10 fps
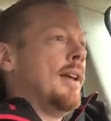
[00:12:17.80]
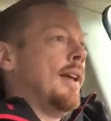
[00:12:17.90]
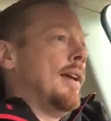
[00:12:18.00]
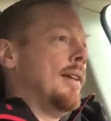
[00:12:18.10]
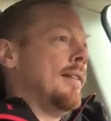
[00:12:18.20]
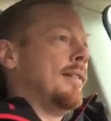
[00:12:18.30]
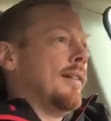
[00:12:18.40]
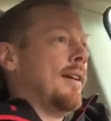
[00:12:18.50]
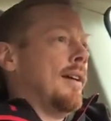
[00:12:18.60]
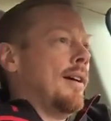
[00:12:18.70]
And
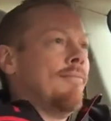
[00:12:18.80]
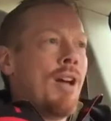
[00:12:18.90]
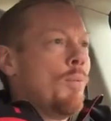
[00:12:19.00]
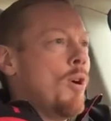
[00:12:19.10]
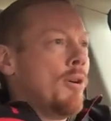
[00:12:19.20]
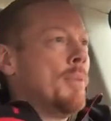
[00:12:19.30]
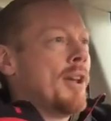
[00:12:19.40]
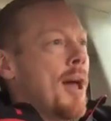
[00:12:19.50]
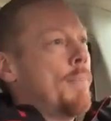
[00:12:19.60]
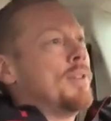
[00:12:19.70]
I welcome the
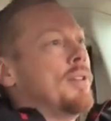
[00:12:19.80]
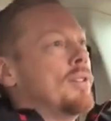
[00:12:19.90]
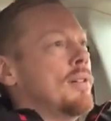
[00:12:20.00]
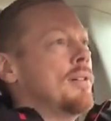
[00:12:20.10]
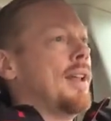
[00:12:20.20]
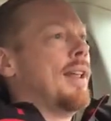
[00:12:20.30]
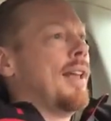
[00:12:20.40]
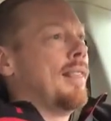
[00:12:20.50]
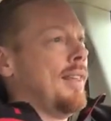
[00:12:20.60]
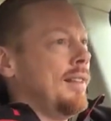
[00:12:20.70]
competition, and
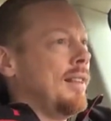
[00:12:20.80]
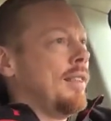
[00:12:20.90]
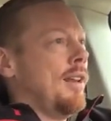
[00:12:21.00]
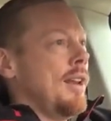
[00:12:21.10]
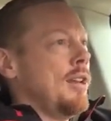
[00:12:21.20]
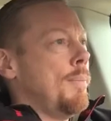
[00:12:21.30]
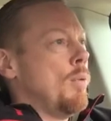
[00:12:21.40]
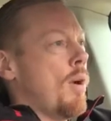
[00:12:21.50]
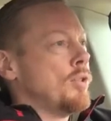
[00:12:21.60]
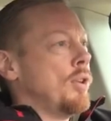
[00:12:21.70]
I think that they need to be
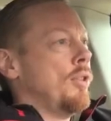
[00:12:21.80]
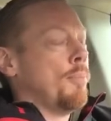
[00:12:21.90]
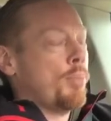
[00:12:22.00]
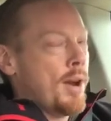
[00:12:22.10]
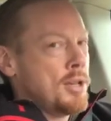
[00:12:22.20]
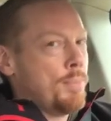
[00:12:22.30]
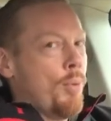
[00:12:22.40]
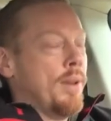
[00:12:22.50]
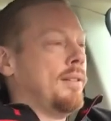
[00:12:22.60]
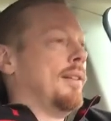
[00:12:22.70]
watching their price
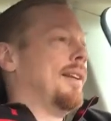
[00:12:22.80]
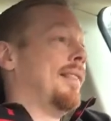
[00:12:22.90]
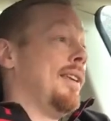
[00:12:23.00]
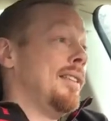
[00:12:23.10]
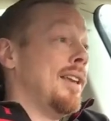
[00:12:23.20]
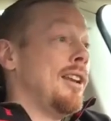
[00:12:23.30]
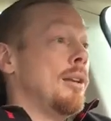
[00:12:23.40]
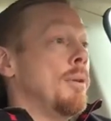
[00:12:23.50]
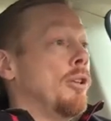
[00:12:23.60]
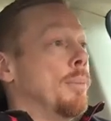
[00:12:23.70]
points, and I think they need
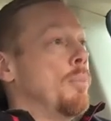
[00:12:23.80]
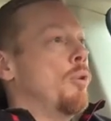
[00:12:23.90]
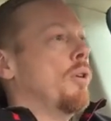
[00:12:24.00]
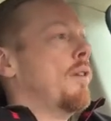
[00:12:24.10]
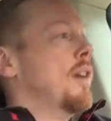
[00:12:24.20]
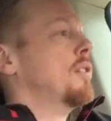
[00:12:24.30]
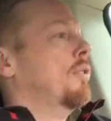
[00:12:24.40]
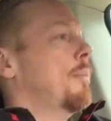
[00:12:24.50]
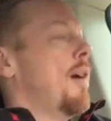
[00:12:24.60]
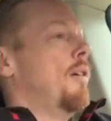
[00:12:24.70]
to be a little bit more aggressive
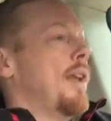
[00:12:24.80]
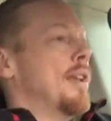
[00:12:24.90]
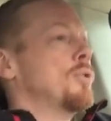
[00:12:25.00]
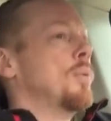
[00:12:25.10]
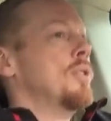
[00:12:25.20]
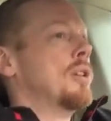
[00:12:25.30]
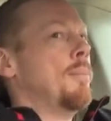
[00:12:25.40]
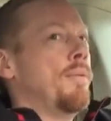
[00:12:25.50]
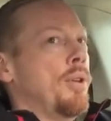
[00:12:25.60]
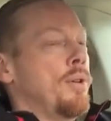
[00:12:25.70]
about answering
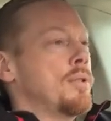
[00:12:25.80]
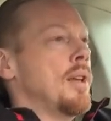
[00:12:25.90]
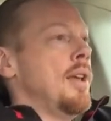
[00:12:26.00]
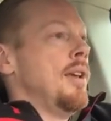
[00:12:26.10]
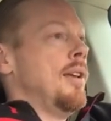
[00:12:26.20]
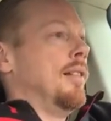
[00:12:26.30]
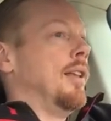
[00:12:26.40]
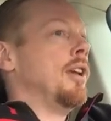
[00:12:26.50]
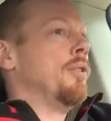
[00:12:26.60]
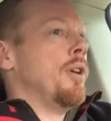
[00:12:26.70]
some of those
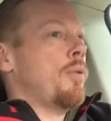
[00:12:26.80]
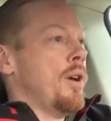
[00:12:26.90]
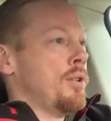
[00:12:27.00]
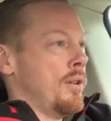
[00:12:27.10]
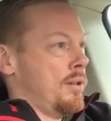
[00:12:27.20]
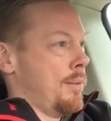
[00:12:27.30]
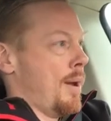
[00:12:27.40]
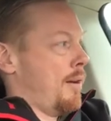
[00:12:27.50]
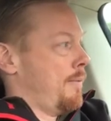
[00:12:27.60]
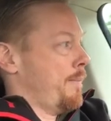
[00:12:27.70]
lingering questions
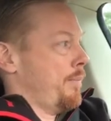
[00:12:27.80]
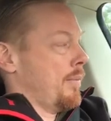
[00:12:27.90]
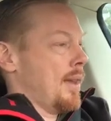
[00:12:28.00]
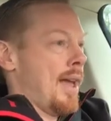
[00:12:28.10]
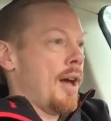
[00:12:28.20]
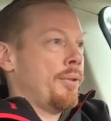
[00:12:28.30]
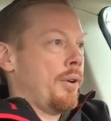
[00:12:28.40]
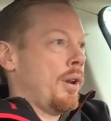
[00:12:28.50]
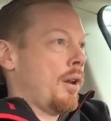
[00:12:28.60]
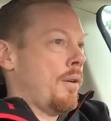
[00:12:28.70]
about how they're
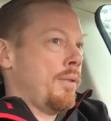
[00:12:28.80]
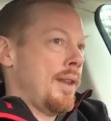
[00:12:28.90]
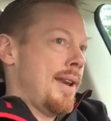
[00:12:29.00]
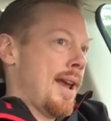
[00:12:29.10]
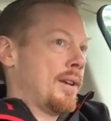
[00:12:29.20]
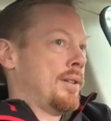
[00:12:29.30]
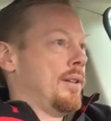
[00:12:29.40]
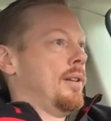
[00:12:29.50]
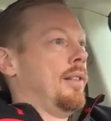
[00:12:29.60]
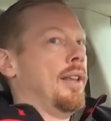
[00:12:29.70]
going to go the next
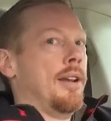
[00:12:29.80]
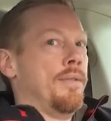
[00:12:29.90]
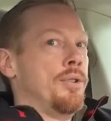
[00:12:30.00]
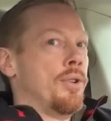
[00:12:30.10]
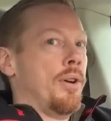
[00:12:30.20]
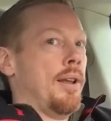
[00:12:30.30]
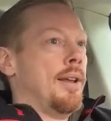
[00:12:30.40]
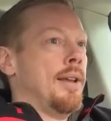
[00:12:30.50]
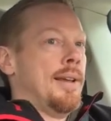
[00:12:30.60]
leg of the journey.